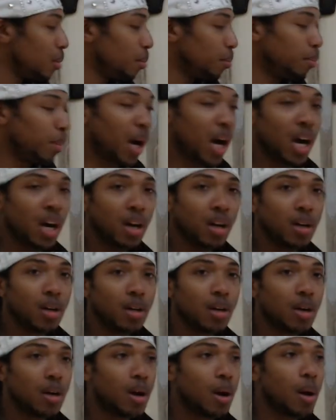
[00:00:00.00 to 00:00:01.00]

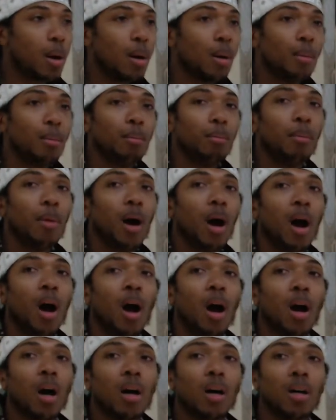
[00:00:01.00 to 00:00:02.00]
Ma,
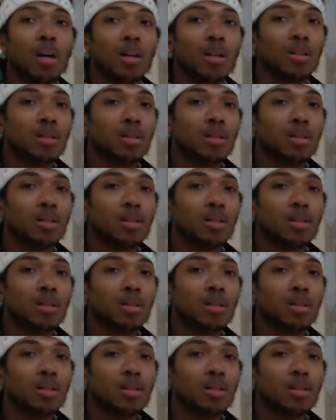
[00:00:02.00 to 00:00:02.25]
ma.